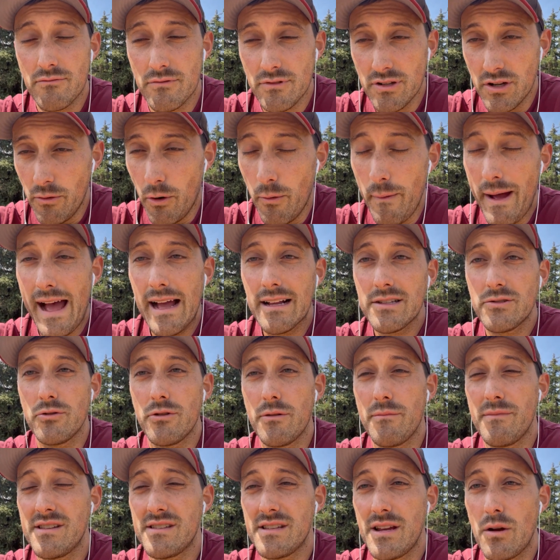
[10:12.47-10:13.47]
go back to
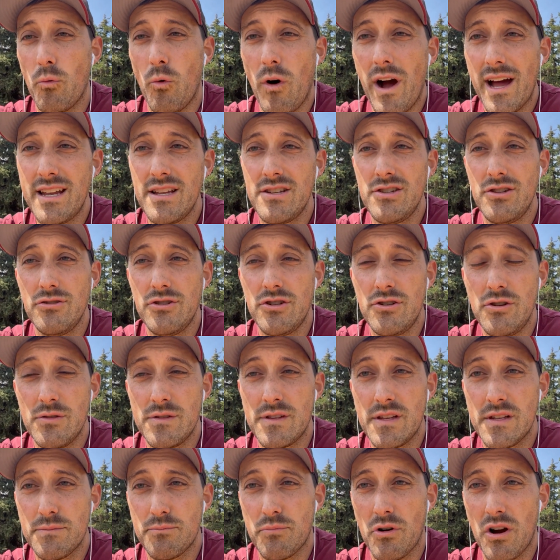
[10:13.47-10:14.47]
them and say, why did you choose
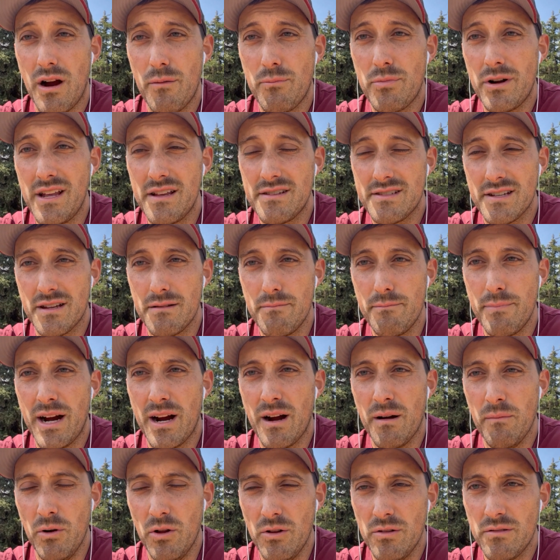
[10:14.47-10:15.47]
this property as a
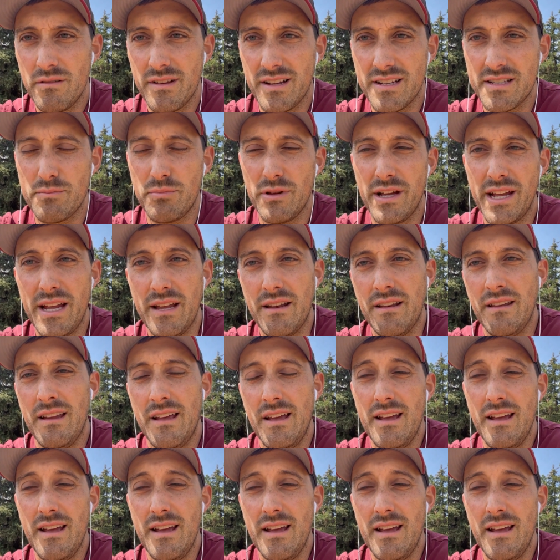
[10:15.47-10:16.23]
comparable? Explain.